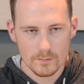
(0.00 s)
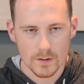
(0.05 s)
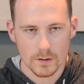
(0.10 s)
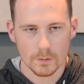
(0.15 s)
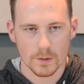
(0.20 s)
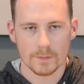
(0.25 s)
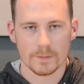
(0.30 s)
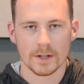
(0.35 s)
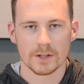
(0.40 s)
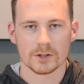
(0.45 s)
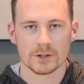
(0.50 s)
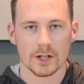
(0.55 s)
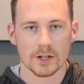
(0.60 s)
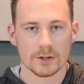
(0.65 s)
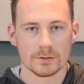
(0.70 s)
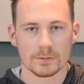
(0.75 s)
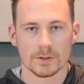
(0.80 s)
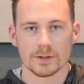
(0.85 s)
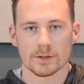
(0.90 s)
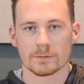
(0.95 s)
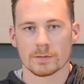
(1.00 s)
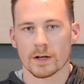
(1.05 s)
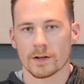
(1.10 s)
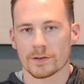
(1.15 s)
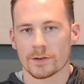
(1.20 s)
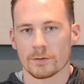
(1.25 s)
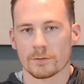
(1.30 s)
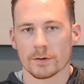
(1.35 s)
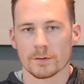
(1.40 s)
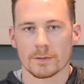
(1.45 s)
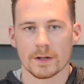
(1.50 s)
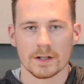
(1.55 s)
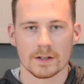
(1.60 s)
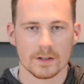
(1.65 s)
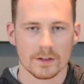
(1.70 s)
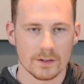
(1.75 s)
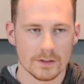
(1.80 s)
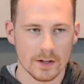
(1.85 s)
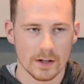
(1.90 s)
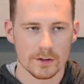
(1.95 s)
we make judgments about them. We make
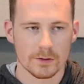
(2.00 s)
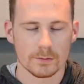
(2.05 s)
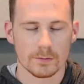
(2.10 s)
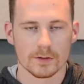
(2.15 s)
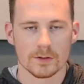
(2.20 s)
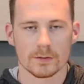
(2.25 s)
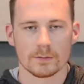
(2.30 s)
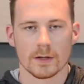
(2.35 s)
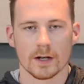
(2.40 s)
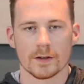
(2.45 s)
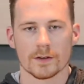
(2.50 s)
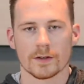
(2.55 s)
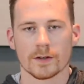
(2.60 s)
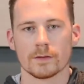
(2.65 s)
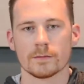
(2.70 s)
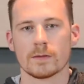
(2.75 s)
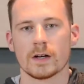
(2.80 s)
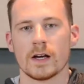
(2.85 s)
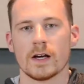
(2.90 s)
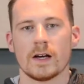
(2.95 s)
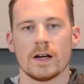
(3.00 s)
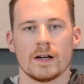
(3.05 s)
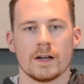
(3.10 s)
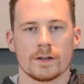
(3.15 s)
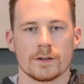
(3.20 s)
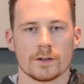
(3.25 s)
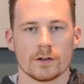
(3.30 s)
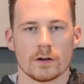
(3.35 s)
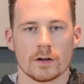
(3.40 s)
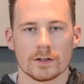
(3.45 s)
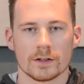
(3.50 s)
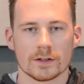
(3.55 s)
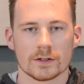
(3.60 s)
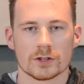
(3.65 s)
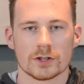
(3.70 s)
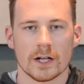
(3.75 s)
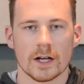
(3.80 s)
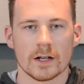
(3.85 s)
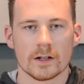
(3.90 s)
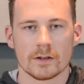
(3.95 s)
assessments about them. You know, on this
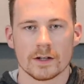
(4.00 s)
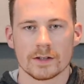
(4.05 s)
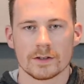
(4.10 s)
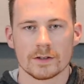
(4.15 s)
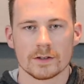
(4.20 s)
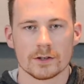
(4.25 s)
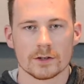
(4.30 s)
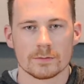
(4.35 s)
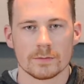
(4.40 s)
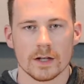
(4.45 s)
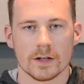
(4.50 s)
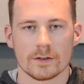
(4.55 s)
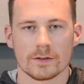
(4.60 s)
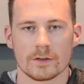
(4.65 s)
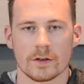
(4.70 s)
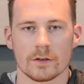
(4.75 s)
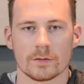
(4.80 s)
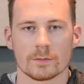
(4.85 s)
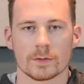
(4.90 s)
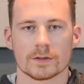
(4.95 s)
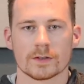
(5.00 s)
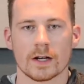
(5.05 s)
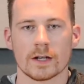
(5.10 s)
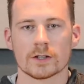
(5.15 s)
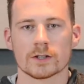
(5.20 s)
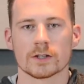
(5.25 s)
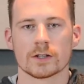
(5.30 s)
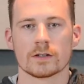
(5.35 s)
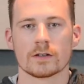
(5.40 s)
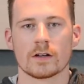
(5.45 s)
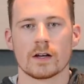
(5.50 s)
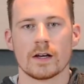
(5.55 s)
channel, I teach about self-protection.